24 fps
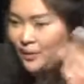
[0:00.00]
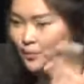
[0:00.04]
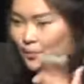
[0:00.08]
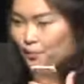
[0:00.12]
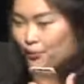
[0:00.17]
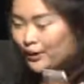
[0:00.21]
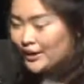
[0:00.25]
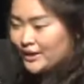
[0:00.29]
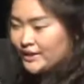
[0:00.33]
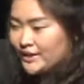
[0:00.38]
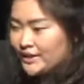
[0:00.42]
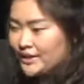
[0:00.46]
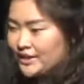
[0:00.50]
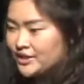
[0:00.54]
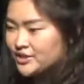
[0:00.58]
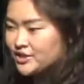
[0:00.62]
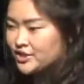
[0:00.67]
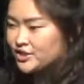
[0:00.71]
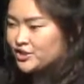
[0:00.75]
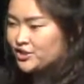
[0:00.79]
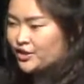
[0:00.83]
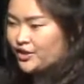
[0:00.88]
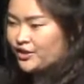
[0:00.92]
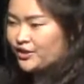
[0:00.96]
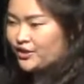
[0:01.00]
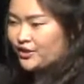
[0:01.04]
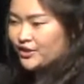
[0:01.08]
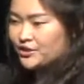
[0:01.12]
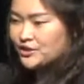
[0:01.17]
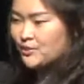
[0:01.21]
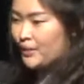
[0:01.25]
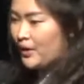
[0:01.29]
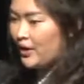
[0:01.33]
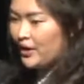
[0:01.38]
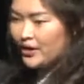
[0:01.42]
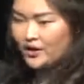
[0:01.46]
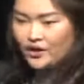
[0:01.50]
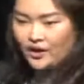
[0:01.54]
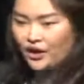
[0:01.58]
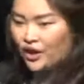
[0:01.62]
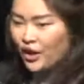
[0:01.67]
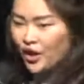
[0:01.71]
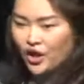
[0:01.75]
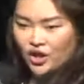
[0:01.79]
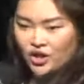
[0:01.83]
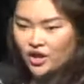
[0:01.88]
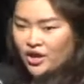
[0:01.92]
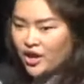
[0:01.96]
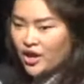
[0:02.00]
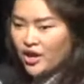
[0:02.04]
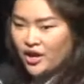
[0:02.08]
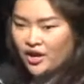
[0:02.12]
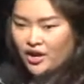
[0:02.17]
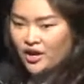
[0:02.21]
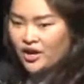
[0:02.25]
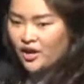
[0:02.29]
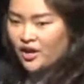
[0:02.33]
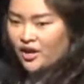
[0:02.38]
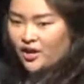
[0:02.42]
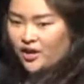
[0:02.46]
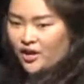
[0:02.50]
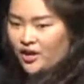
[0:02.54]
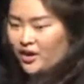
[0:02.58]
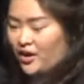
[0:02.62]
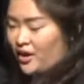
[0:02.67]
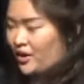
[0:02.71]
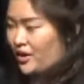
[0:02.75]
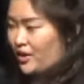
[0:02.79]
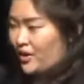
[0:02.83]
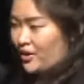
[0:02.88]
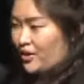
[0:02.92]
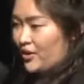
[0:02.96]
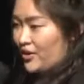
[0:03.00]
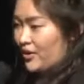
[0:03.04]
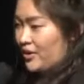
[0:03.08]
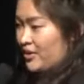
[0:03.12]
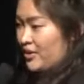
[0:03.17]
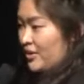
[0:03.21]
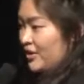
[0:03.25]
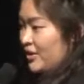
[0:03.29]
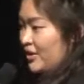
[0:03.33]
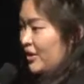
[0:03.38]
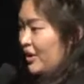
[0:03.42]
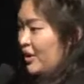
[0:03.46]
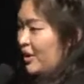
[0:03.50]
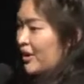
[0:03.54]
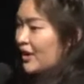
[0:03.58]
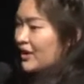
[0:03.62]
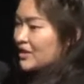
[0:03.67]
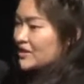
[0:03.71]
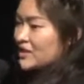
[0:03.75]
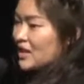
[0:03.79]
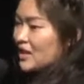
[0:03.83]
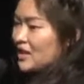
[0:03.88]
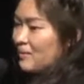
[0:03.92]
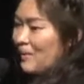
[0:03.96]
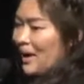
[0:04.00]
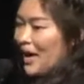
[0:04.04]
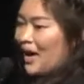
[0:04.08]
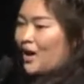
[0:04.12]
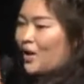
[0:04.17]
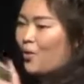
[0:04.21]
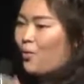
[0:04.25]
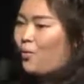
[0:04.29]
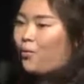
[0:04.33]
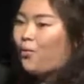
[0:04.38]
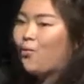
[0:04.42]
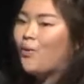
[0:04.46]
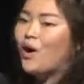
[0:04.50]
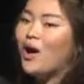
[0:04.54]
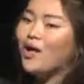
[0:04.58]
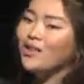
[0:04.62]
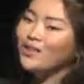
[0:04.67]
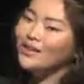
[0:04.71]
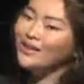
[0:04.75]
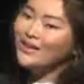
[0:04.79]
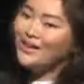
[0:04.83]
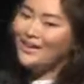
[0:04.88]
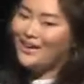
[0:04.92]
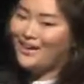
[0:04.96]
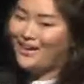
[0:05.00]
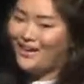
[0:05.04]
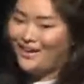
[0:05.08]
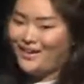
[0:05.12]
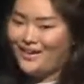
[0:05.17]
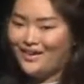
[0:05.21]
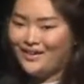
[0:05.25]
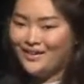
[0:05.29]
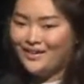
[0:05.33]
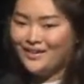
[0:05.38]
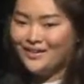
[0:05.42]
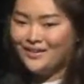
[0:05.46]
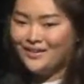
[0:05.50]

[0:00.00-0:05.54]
Britney to join her squad? No. You know, it's all about quality